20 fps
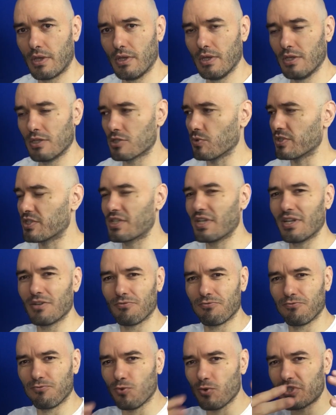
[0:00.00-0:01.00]
So instead of
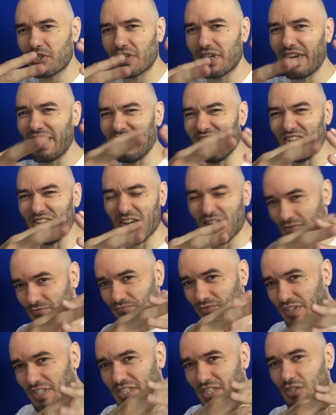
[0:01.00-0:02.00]
forcing a
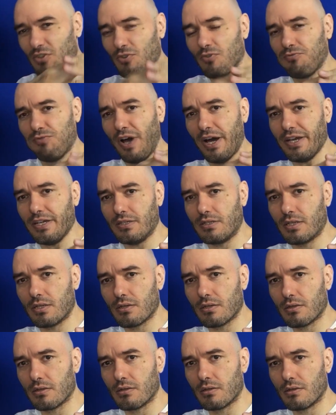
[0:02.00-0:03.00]
physical fight,
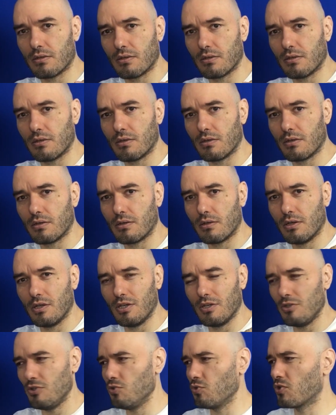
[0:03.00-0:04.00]

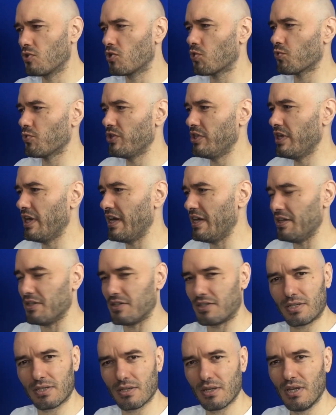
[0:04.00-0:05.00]
you
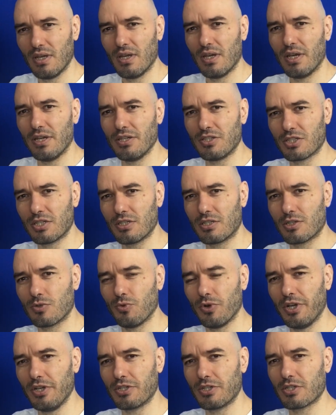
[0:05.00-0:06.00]
create a
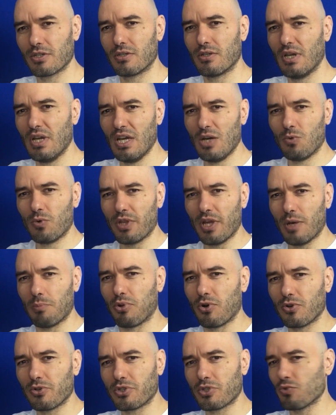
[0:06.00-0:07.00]
situation where that
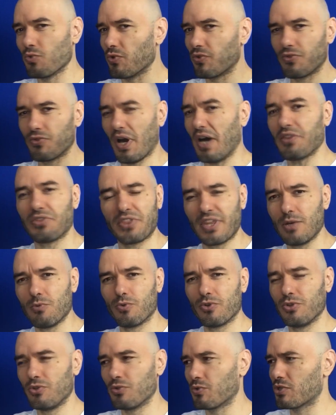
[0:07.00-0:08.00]
person who thought they
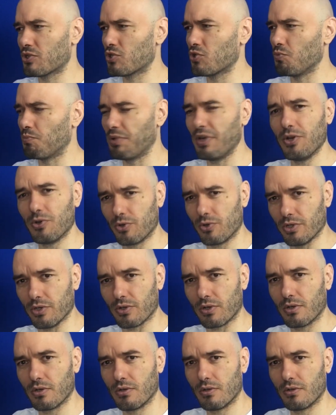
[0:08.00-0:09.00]
were your superior,